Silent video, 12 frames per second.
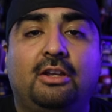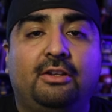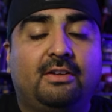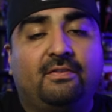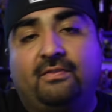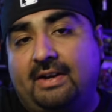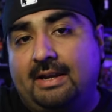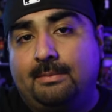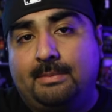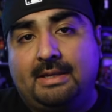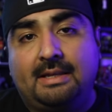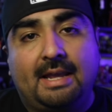you can
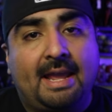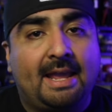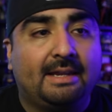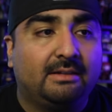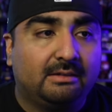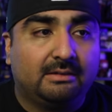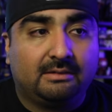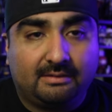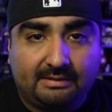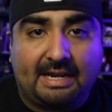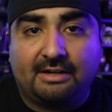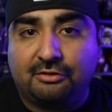find me at
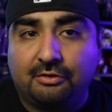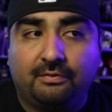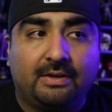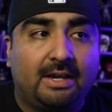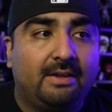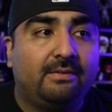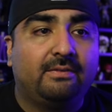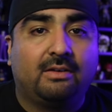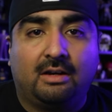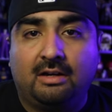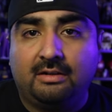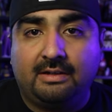Stash05
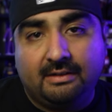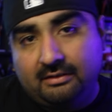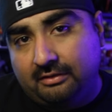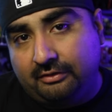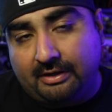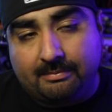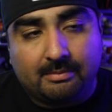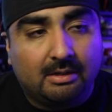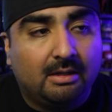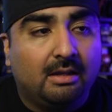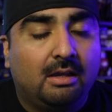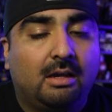on Instagram,
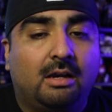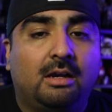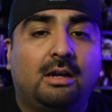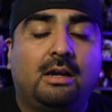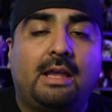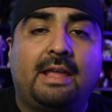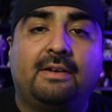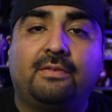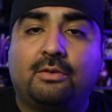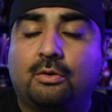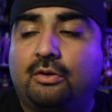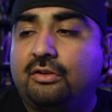and
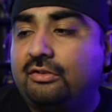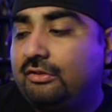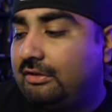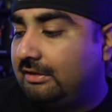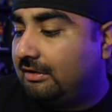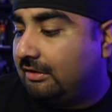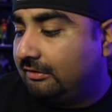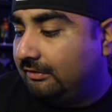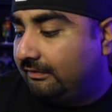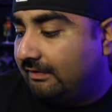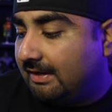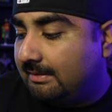of course you can
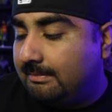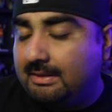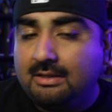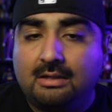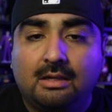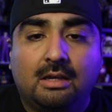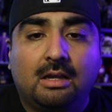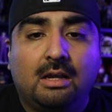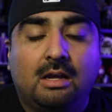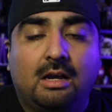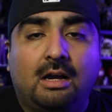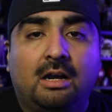also find me
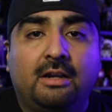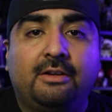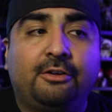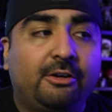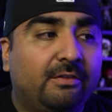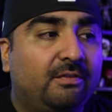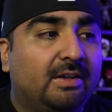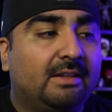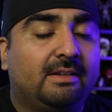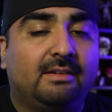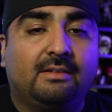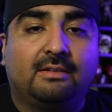on
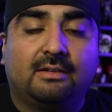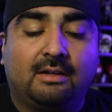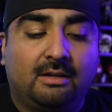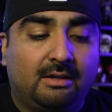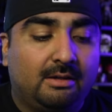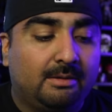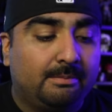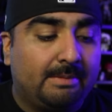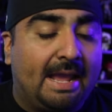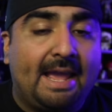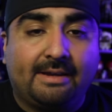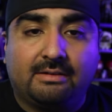Nerdfellas,
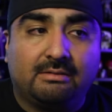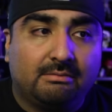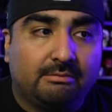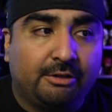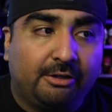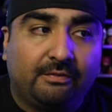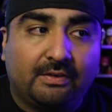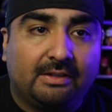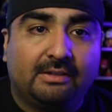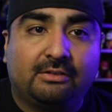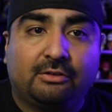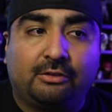at
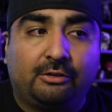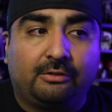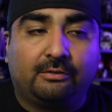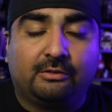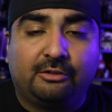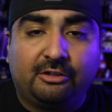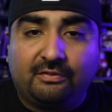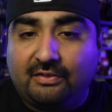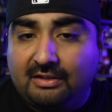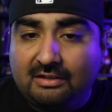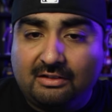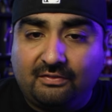Nerdfellas or
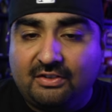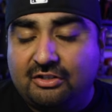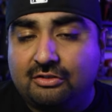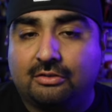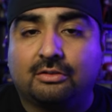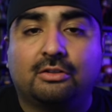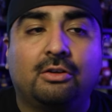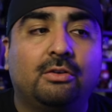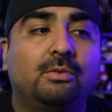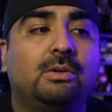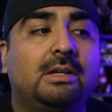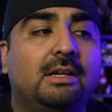Nerdfellas Official.
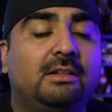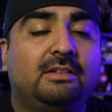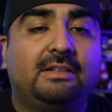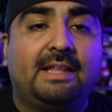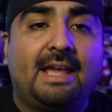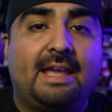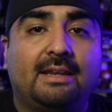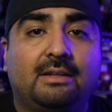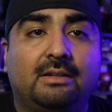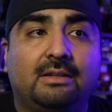Go to that,